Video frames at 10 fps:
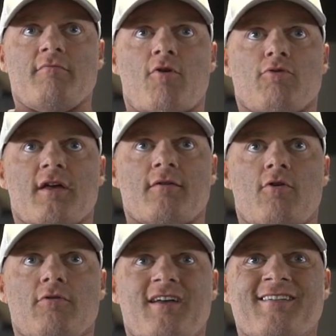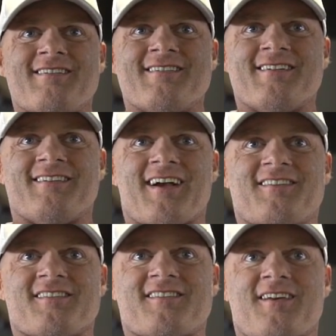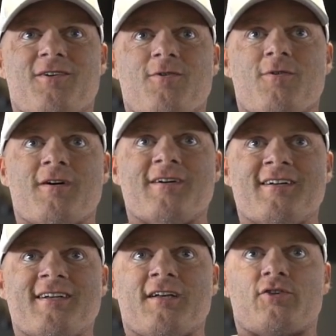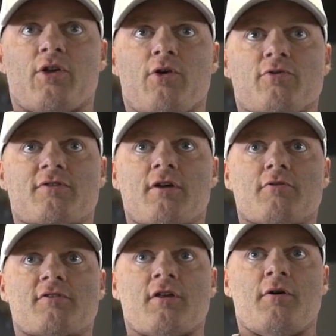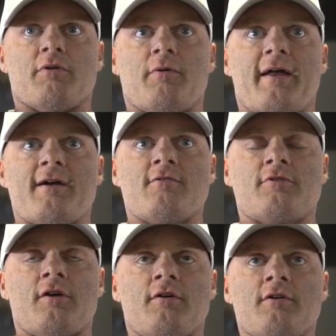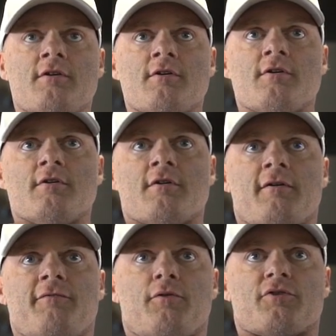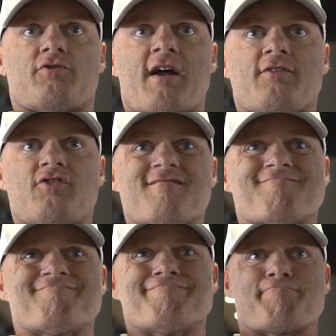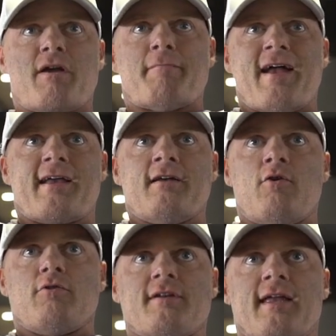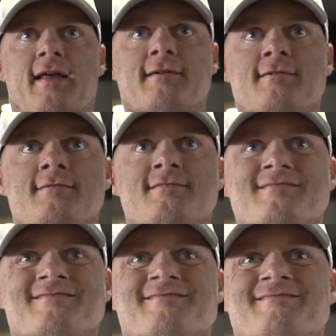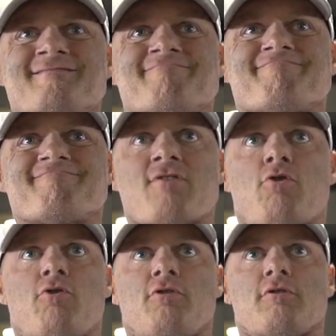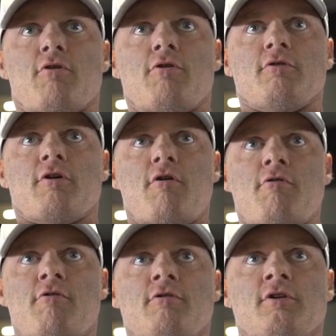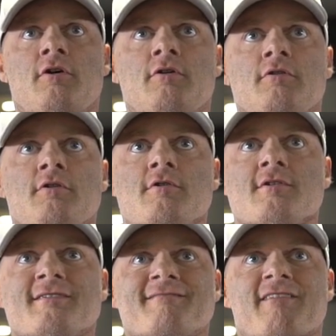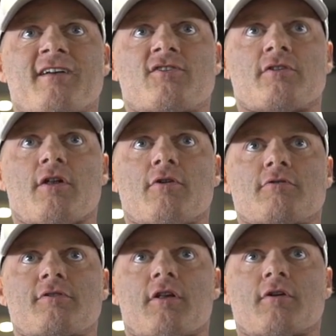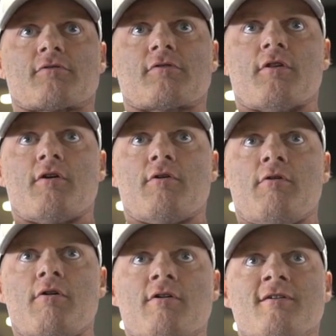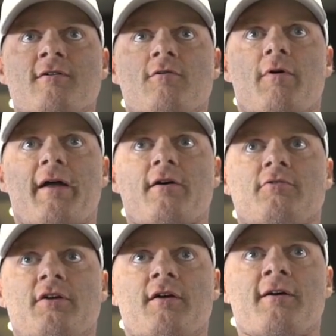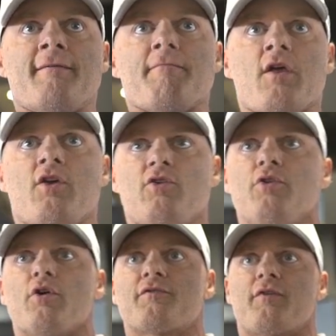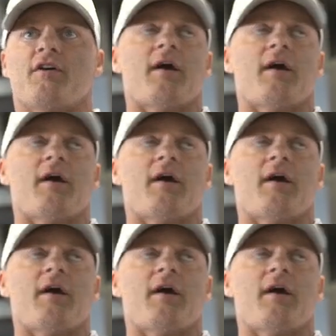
hold it, hold it, nice and slow, slow, slow, slow on the way out. Full stretch, bring it back in, hold it again. Hold, hold, hold. Nice, slow, slow, slow. Way out. You do those for a